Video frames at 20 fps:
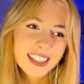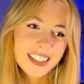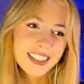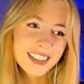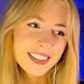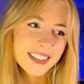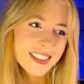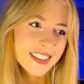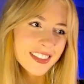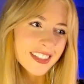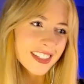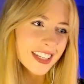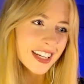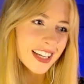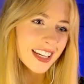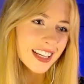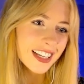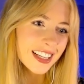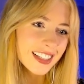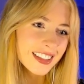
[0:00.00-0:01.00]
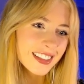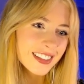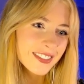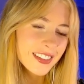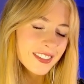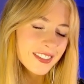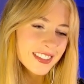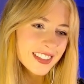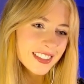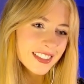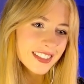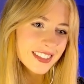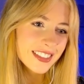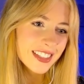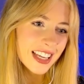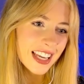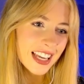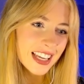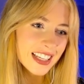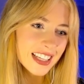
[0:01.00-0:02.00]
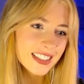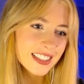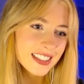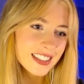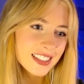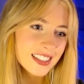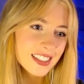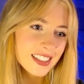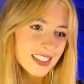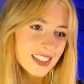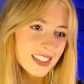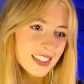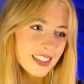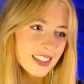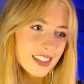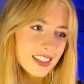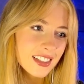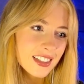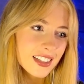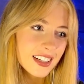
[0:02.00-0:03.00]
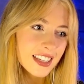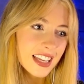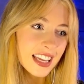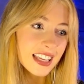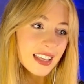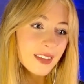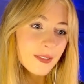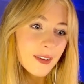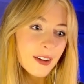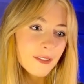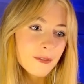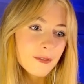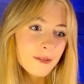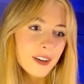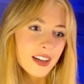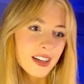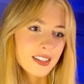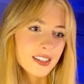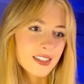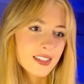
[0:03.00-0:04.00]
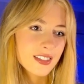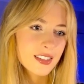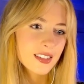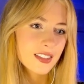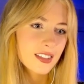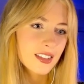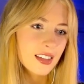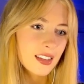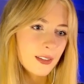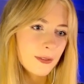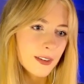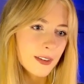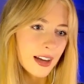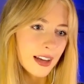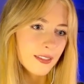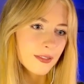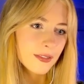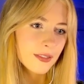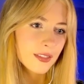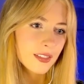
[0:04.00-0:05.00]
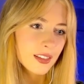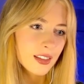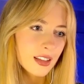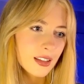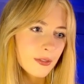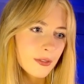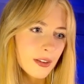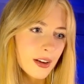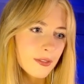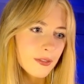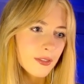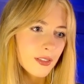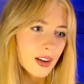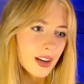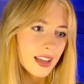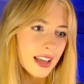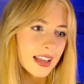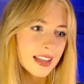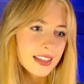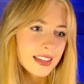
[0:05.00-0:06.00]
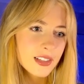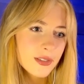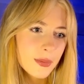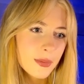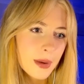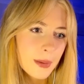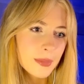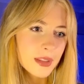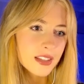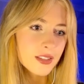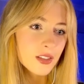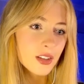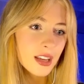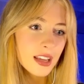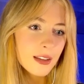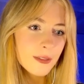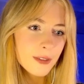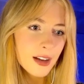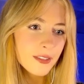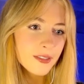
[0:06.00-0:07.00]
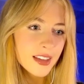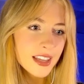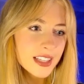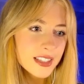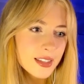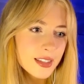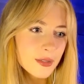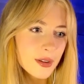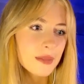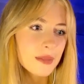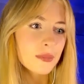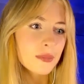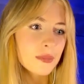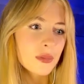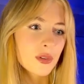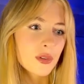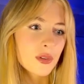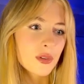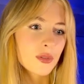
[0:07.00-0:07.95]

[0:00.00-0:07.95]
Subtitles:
So e3 was good, takes... Okay, e5 first. e5, e5. Okay, I need to remember this. So e5 is the right move.